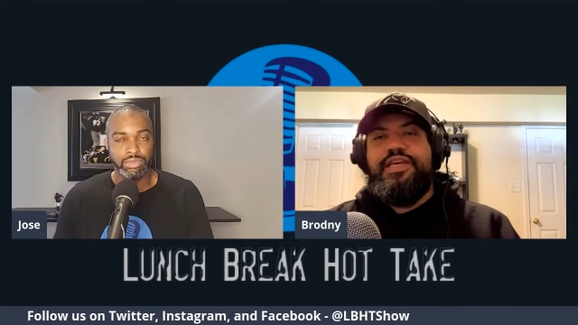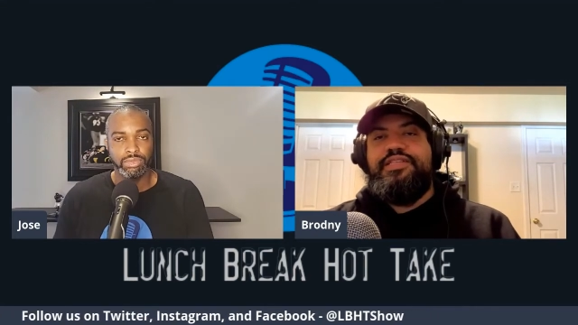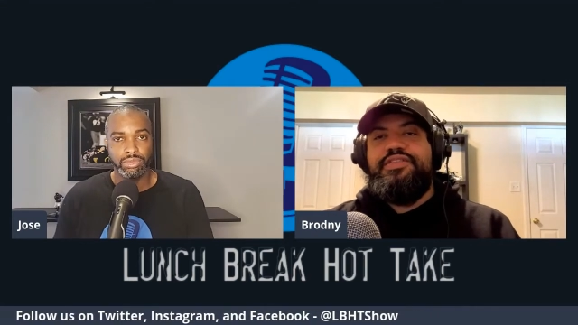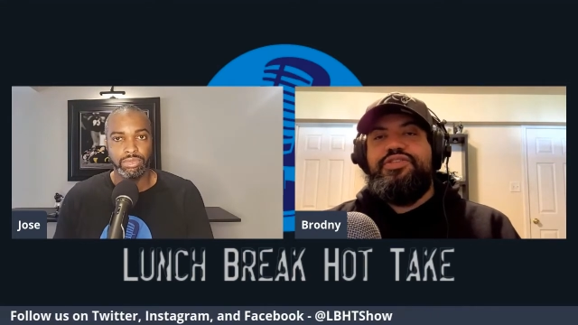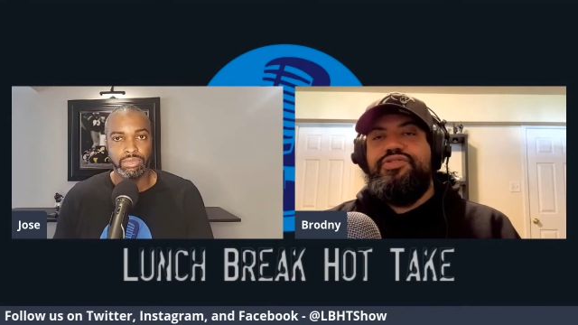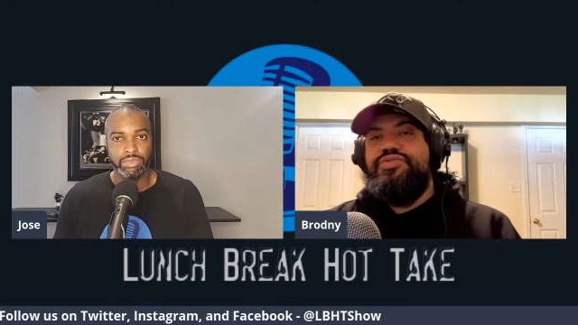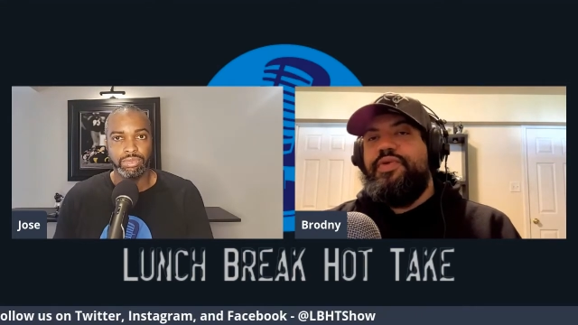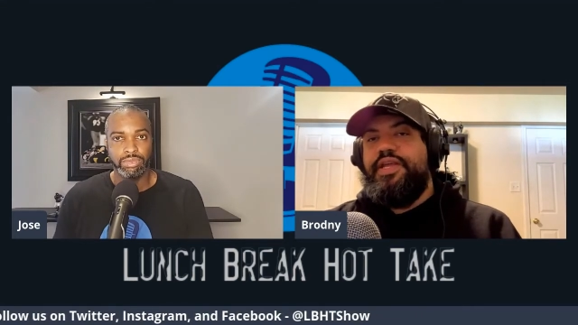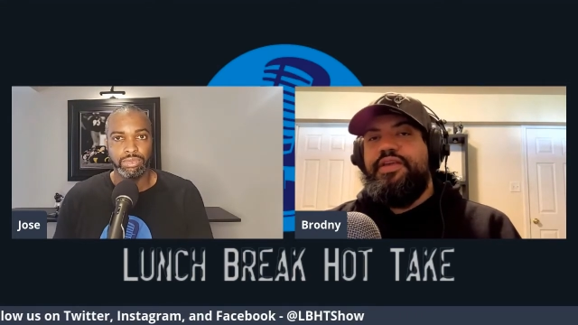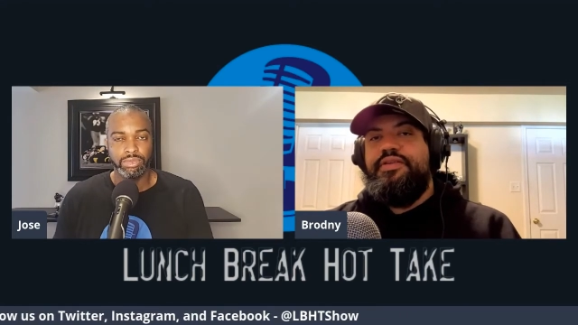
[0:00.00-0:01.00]
Speaker 1: gets to
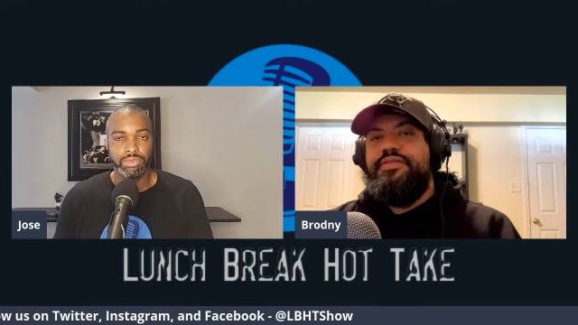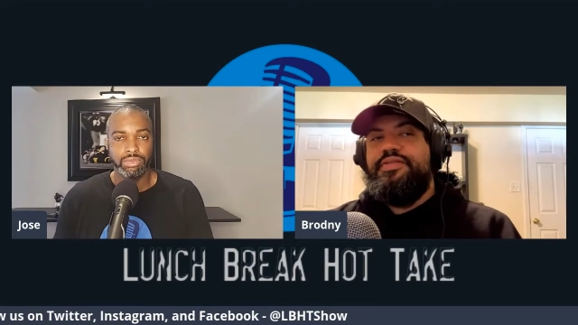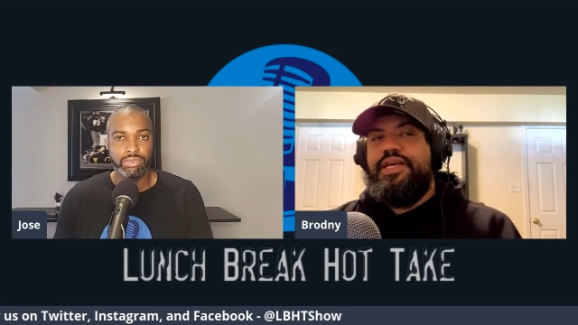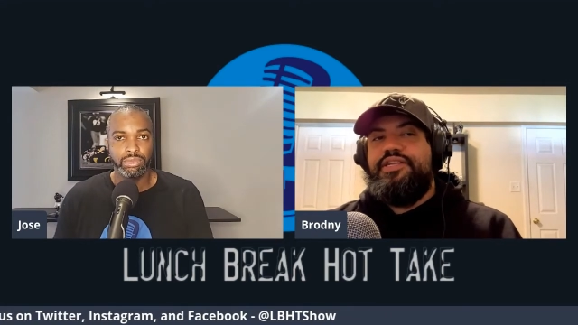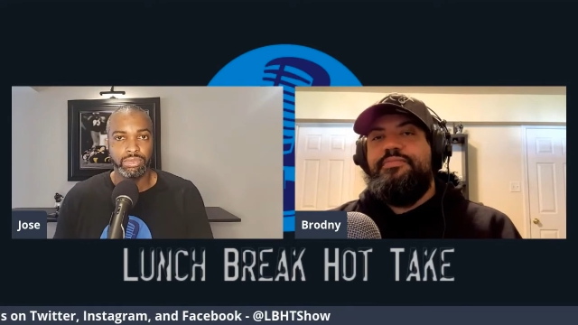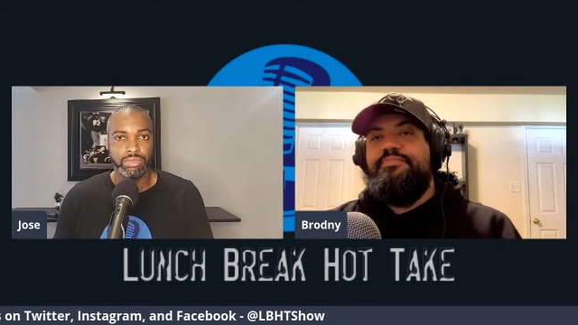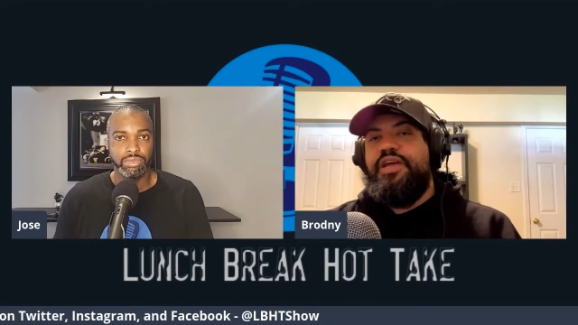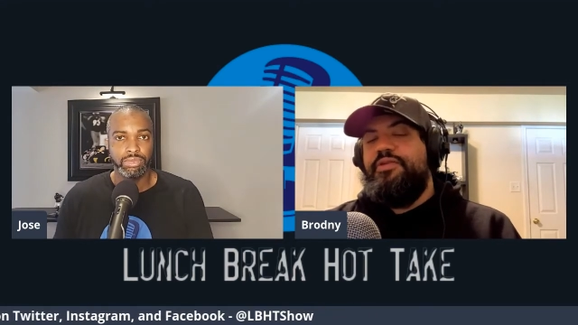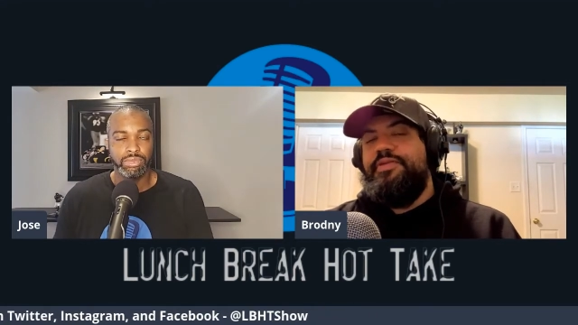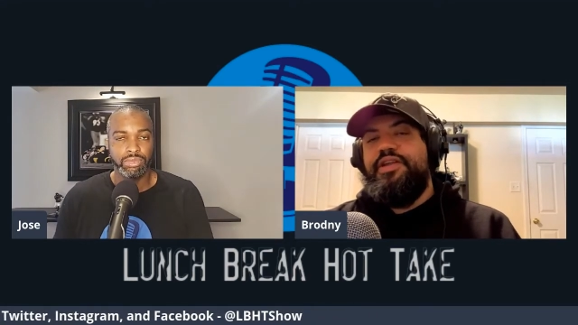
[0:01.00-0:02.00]
20, that
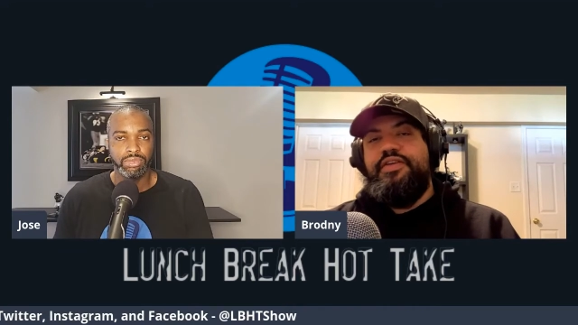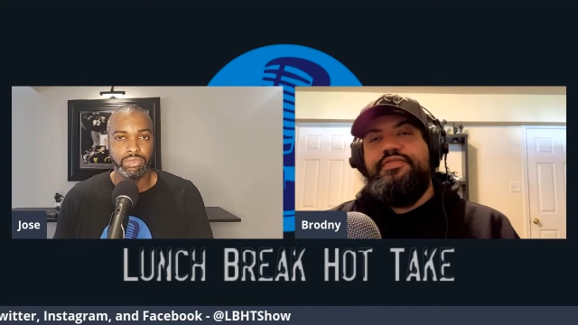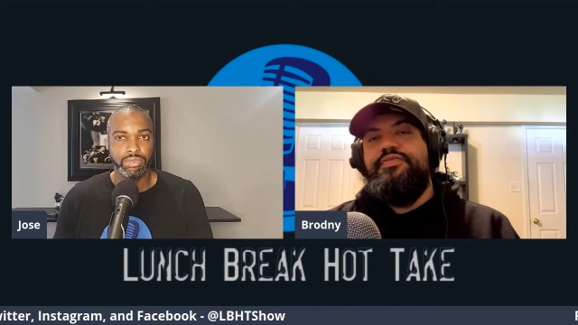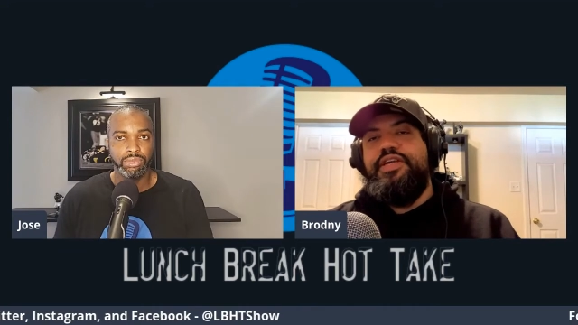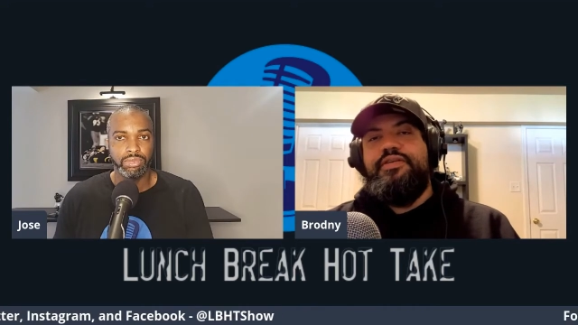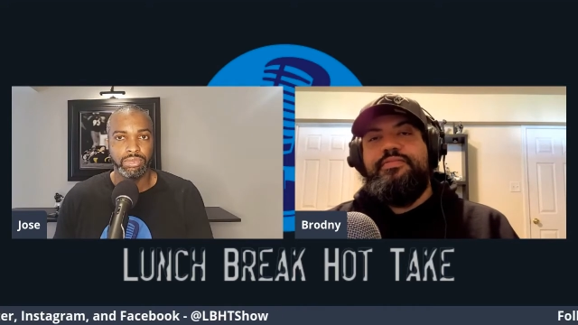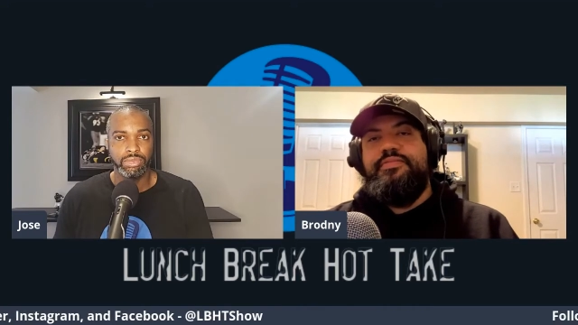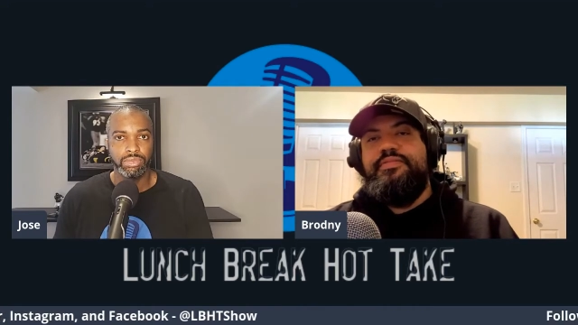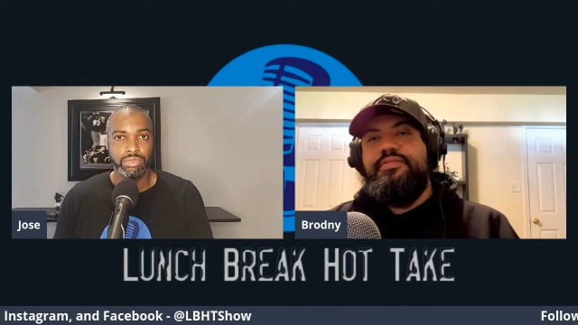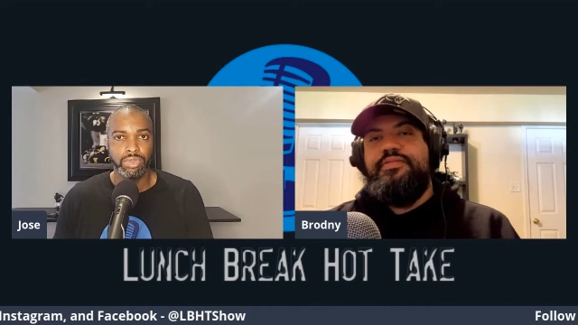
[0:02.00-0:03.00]
better be enough to win.
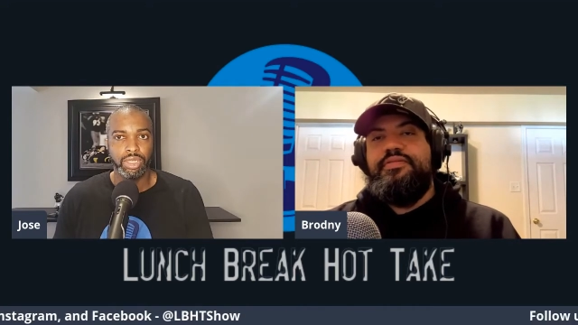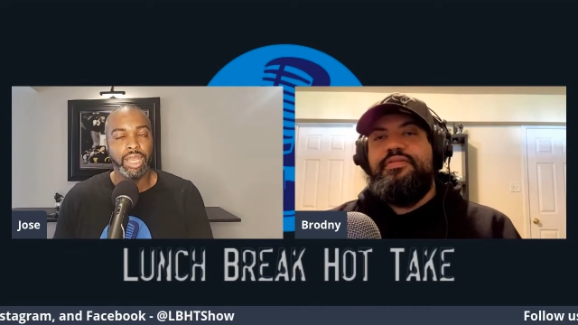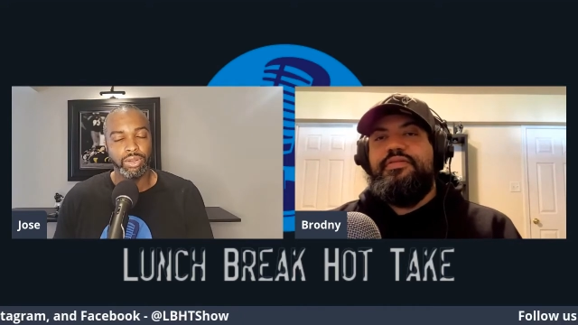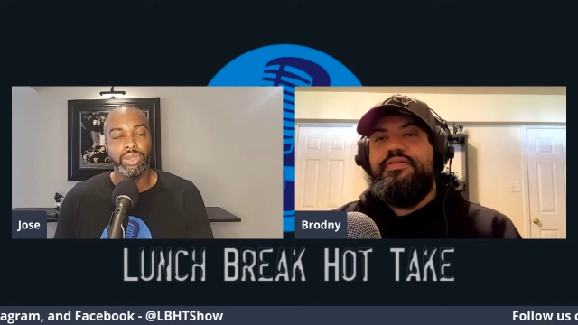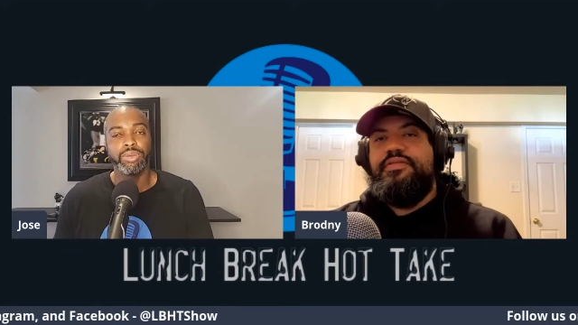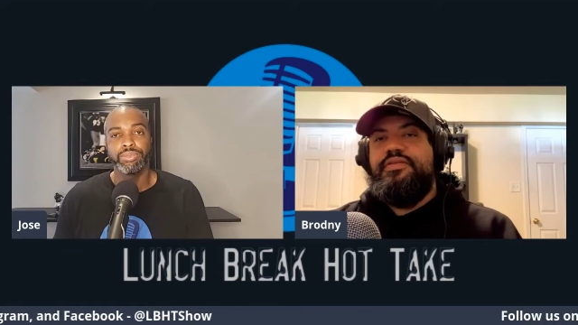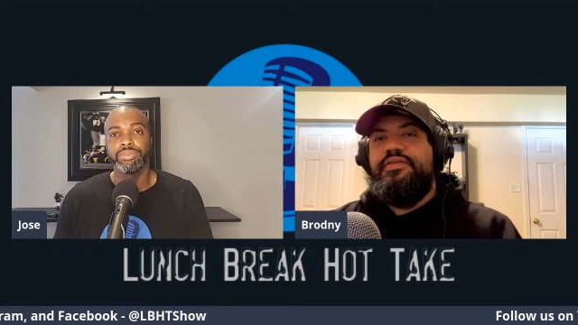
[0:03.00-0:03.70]
I agree.